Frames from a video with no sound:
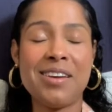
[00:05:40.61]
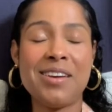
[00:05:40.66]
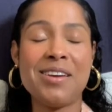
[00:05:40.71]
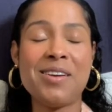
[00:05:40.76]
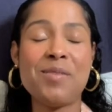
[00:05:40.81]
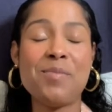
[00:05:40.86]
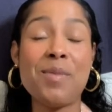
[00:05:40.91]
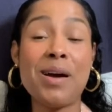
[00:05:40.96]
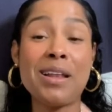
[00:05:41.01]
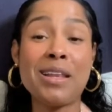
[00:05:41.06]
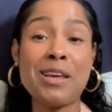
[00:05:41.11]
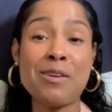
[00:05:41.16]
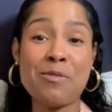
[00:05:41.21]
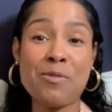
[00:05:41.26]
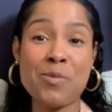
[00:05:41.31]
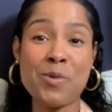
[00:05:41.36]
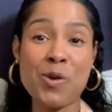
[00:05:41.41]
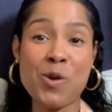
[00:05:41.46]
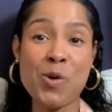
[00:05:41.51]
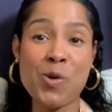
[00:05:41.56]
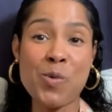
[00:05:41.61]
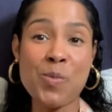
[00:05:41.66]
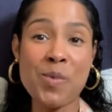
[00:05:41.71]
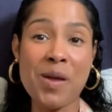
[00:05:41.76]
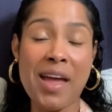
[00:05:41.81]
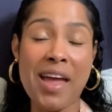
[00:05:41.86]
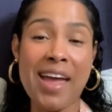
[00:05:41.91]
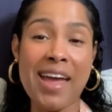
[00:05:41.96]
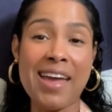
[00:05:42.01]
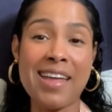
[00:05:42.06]
living room
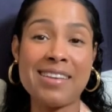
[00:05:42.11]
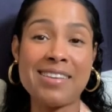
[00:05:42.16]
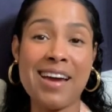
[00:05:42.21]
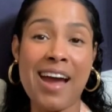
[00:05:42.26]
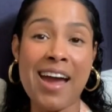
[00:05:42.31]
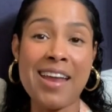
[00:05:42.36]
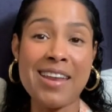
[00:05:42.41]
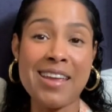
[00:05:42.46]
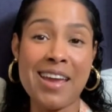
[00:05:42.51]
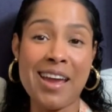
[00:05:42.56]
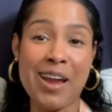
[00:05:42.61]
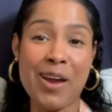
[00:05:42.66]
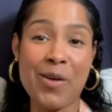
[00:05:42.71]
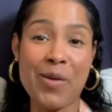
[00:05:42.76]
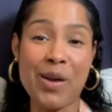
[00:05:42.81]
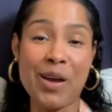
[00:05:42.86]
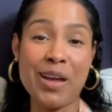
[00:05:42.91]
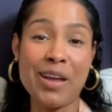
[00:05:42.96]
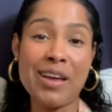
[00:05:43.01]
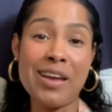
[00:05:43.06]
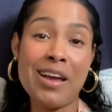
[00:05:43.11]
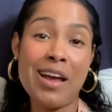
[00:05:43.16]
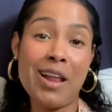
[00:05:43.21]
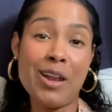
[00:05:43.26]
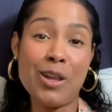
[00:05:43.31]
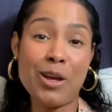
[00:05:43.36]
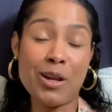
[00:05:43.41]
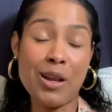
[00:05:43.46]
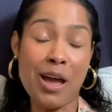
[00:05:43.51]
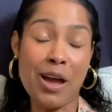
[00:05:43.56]
and dining area
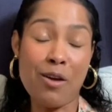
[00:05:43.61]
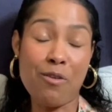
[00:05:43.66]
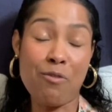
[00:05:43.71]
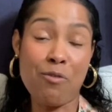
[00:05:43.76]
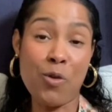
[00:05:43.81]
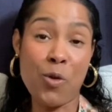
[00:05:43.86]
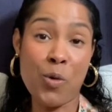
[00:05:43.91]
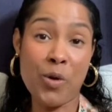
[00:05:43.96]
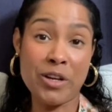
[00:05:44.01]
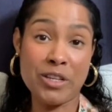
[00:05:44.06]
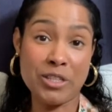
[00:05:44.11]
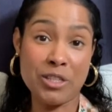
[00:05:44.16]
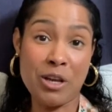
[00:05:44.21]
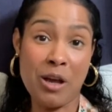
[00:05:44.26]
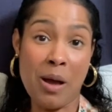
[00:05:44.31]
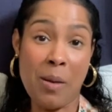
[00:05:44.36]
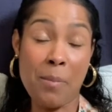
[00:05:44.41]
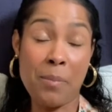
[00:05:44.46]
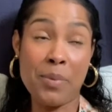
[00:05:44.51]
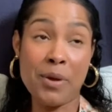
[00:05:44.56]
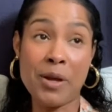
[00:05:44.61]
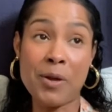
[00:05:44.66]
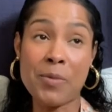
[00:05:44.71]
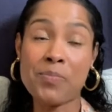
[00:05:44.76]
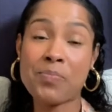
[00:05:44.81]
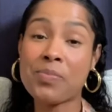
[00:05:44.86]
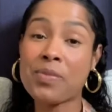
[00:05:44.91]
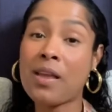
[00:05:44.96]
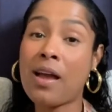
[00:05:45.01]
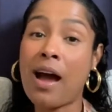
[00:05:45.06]
looked like a florist shop, but
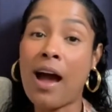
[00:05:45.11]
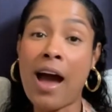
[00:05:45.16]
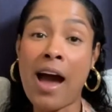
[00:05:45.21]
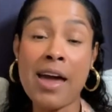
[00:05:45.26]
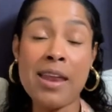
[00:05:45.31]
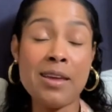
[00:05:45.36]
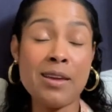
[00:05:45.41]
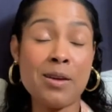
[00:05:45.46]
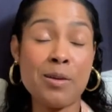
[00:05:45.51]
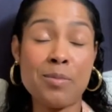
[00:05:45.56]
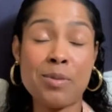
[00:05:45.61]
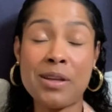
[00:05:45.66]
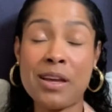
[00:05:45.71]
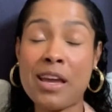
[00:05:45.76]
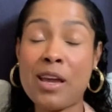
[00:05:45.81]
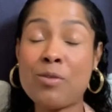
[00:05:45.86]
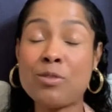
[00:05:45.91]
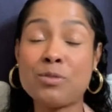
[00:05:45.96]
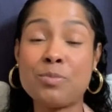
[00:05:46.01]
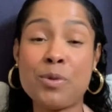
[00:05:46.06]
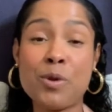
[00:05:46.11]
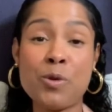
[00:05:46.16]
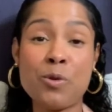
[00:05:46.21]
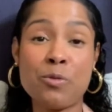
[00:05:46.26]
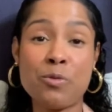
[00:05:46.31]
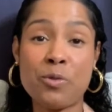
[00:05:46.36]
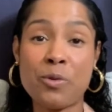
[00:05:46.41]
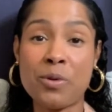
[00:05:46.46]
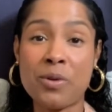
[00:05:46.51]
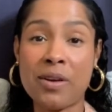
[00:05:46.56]
I didn't complain. It was
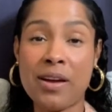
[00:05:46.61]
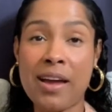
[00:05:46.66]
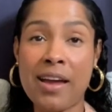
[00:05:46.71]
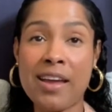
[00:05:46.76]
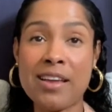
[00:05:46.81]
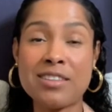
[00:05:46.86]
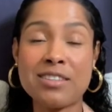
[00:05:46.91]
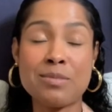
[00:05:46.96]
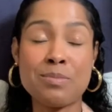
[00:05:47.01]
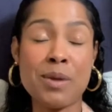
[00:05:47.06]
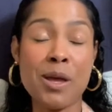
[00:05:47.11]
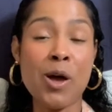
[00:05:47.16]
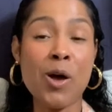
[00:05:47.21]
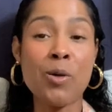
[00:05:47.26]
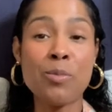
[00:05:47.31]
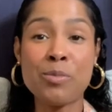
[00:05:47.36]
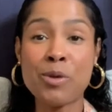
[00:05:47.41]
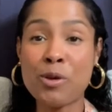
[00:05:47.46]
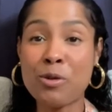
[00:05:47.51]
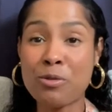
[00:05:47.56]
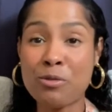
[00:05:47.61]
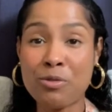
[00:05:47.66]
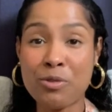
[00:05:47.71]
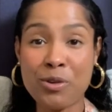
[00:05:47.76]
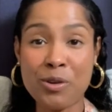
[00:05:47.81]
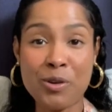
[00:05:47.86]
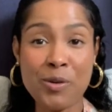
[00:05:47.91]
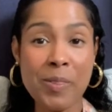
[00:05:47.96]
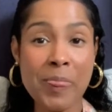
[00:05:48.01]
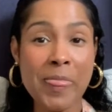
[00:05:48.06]
beautiful. It smelled
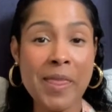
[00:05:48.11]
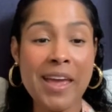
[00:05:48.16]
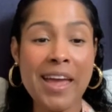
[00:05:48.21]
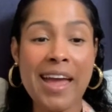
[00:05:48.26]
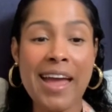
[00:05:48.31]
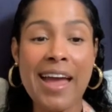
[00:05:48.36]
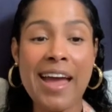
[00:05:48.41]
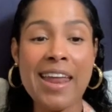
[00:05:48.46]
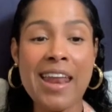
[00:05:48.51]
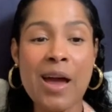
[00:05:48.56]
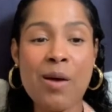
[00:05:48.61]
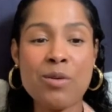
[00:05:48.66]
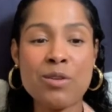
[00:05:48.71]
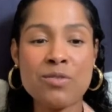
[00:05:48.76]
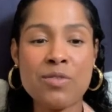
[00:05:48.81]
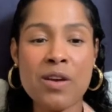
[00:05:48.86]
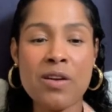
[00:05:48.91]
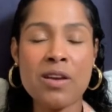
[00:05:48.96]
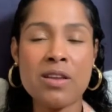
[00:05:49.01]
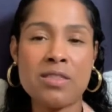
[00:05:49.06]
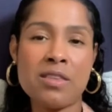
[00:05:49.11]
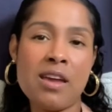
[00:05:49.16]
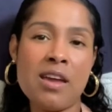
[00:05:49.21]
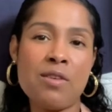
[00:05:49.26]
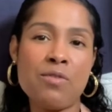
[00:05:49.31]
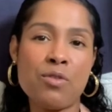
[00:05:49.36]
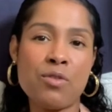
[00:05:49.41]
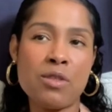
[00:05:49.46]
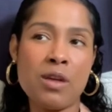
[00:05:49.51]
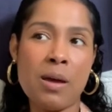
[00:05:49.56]
beautiful. And I was very
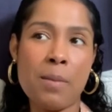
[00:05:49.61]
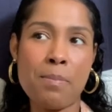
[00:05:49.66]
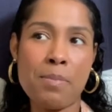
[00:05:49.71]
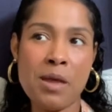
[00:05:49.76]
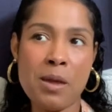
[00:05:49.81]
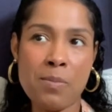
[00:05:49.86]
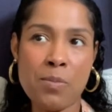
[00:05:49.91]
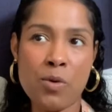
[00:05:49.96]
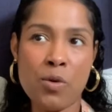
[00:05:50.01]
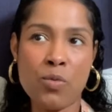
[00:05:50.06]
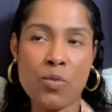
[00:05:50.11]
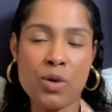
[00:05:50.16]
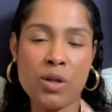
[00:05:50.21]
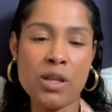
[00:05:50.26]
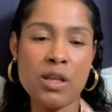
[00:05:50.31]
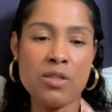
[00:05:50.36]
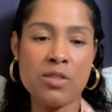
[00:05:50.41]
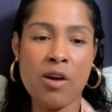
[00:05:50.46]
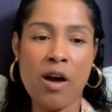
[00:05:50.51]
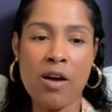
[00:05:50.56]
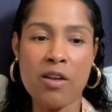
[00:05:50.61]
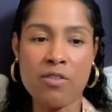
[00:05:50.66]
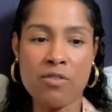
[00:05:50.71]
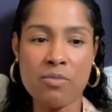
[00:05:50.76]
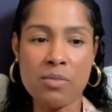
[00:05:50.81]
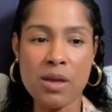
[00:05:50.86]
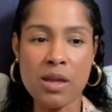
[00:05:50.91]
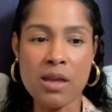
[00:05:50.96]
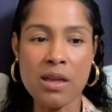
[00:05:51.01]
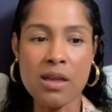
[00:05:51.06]
thankful that people really thought of
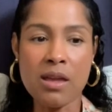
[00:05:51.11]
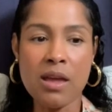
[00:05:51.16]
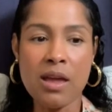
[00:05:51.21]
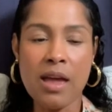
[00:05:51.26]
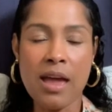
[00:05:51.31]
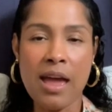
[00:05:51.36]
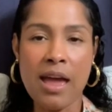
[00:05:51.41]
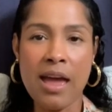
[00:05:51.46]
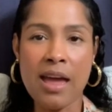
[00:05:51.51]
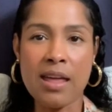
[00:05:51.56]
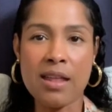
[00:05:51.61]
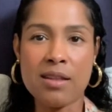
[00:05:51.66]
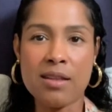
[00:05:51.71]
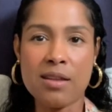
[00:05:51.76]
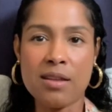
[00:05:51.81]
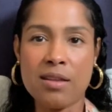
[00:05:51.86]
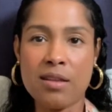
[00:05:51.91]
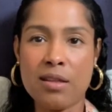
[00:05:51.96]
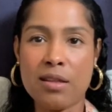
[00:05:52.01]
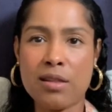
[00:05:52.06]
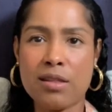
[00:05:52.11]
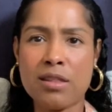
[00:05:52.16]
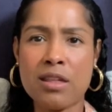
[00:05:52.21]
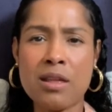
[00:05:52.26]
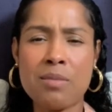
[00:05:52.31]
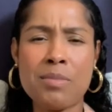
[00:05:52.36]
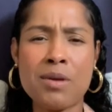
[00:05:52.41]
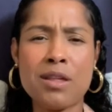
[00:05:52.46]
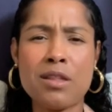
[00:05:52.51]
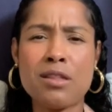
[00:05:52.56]
me and
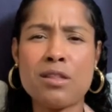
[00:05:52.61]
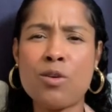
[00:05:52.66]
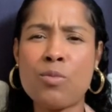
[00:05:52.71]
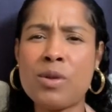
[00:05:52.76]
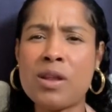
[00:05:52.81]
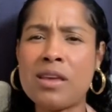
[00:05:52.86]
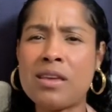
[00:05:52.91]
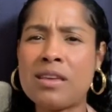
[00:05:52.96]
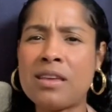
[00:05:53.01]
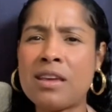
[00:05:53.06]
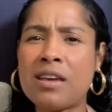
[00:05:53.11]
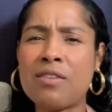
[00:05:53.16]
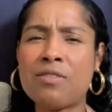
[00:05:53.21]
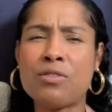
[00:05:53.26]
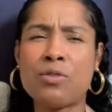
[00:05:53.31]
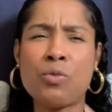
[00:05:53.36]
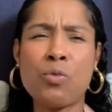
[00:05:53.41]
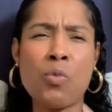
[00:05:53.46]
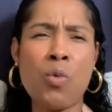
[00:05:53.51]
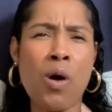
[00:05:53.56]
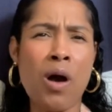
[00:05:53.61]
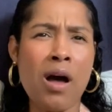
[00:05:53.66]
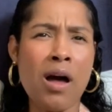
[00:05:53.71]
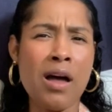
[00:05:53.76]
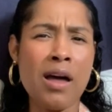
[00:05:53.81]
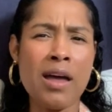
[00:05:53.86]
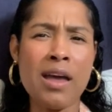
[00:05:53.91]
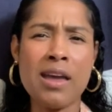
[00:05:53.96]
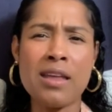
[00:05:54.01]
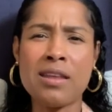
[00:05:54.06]
sent me so many gifts,
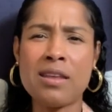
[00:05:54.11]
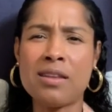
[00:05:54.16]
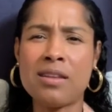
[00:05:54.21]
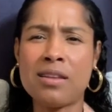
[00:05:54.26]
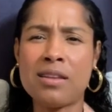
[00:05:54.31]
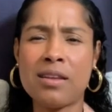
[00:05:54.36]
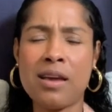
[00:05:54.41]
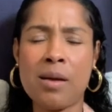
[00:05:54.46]
wine, and